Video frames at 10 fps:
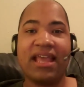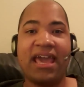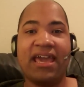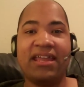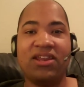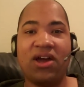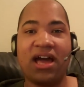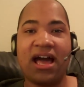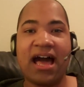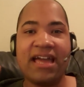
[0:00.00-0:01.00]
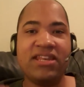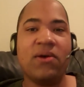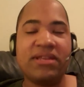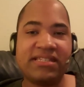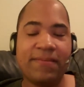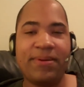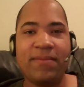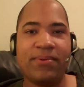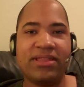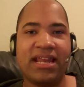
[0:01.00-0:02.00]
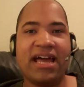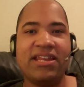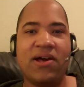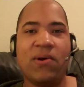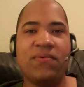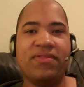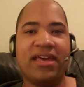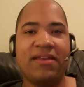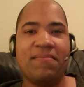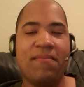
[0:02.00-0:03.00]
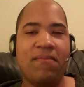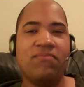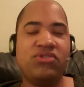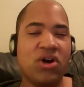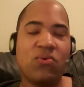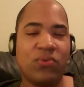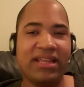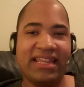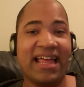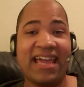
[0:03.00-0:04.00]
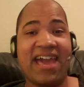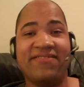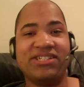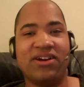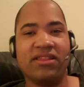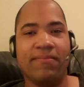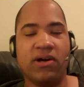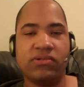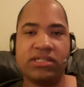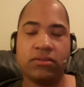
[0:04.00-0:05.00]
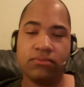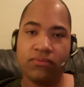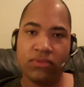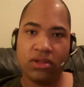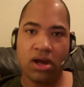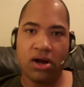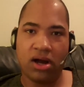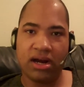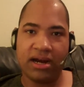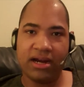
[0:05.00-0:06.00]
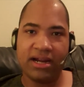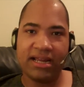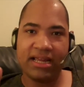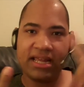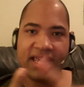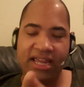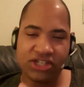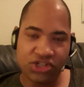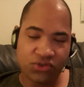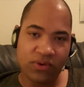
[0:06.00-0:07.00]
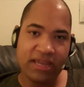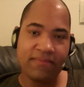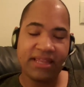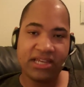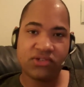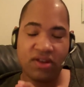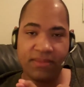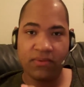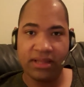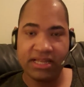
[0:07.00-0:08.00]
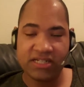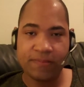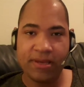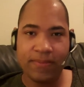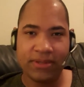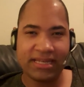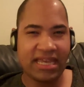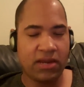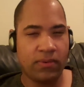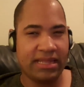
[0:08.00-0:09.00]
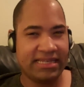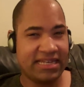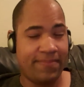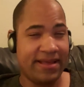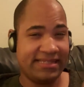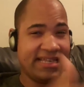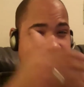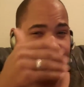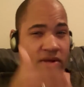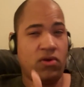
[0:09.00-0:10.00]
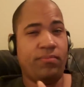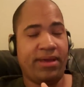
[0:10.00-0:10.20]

And I notice the people that I know that don't really like Avatar the most are extremely, extremely religious people that can't really step outside of their own